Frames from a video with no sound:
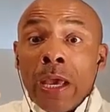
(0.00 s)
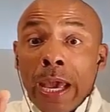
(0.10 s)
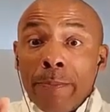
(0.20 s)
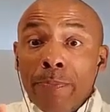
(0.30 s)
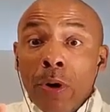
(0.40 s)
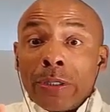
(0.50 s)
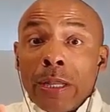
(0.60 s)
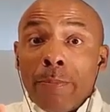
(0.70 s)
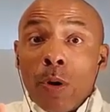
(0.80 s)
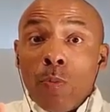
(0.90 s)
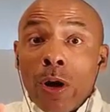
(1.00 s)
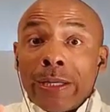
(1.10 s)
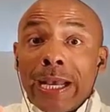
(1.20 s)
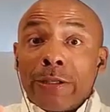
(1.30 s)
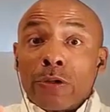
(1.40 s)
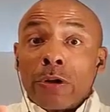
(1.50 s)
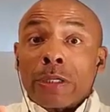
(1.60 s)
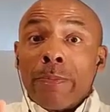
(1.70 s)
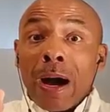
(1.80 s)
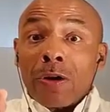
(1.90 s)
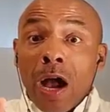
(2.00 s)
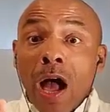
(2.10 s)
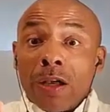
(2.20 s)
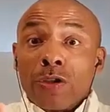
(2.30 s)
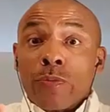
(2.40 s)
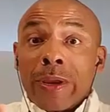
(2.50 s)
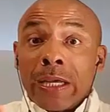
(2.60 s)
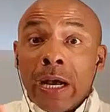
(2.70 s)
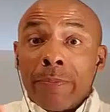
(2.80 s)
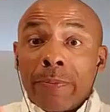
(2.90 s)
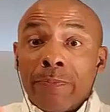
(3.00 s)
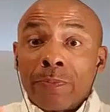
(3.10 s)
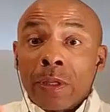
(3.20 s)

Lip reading: In book number 1, it talks about conjuring up,